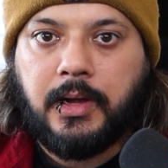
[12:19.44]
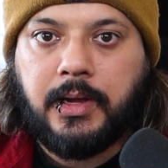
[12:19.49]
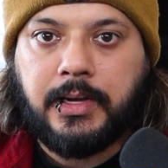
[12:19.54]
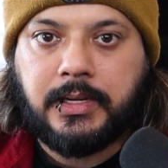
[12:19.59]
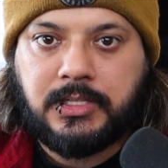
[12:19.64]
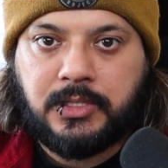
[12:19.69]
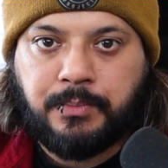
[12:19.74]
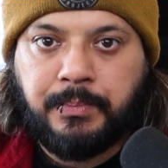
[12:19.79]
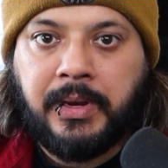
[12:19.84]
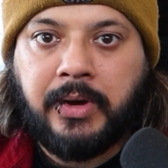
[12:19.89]

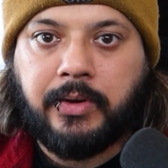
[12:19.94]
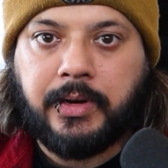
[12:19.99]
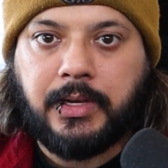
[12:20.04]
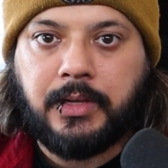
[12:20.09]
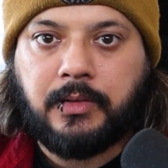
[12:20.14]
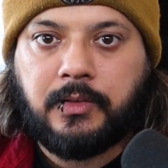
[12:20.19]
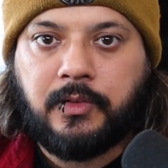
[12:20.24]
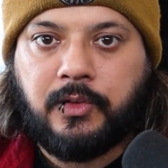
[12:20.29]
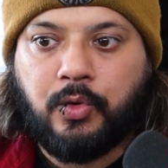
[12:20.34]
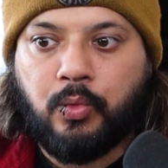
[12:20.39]

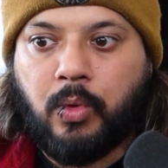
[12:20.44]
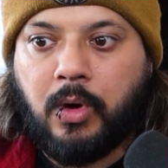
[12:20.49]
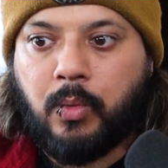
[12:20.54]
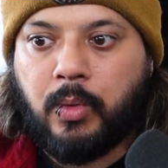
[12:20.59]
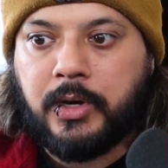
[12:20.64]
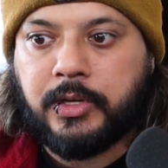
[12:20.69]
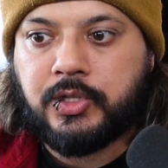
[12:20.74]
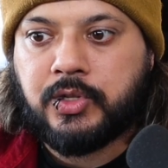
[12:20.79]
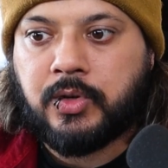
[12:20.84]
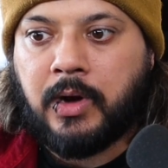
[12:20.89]
experience to what
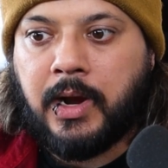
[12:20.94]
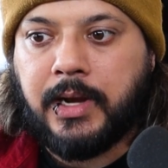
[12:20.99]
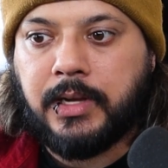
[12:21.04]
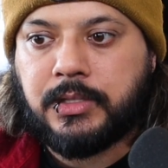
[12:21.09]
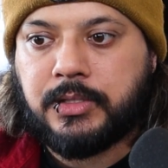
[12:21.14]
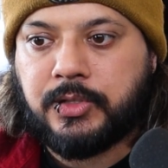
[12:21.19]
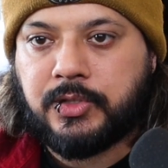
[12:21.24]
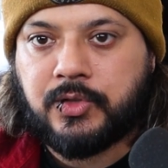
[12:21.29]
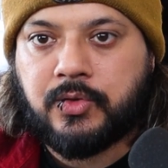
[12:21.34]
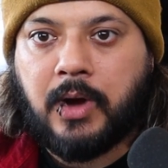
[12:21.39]
we're trying
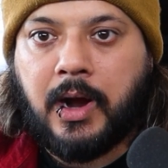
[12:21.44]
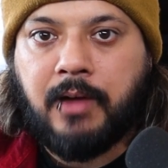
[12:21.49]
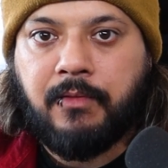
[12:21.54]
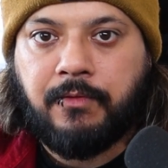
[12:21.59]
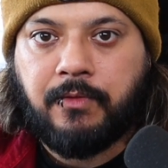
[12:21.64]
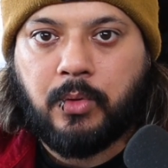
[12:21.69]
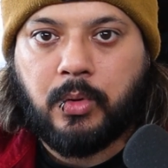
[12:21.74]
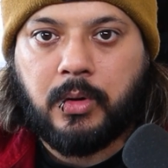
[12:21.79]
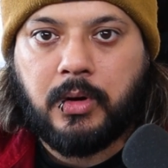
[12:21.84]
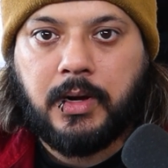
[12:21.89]
to strive
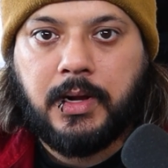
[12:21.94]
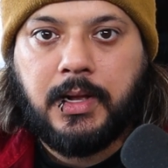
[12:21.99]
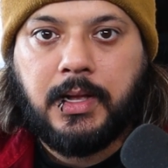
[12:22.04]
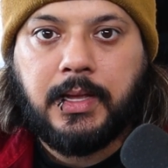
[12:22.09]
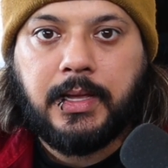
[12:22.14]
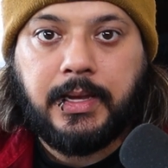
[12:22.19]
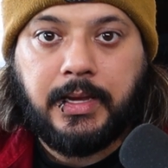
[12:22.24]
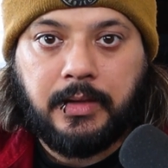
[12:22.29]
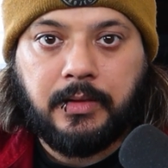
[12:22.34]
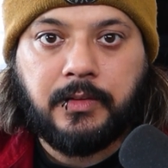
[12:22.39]
for
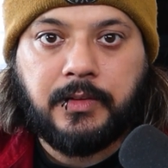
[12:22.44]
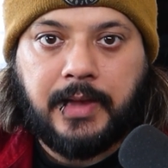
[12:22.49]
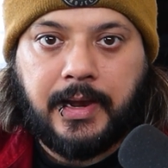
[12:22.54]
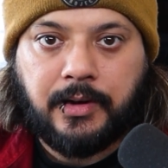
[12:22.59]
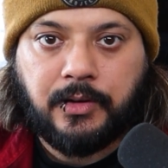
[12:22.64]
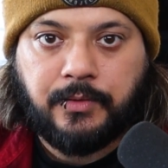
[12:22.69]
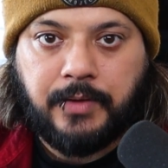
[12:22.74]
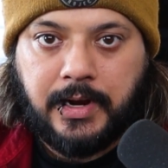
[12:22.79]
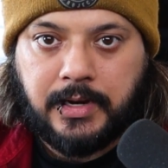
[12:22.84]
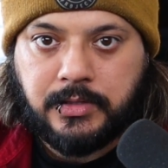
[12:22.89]
in
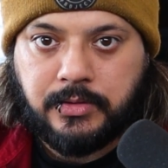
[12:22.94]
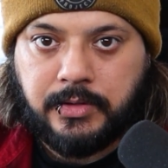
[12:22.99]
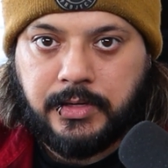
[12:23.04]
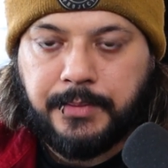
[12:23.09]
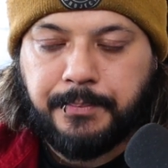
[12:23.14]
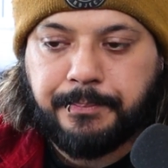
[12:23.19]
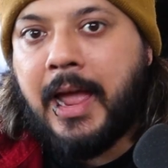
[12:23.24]
Satisfactory.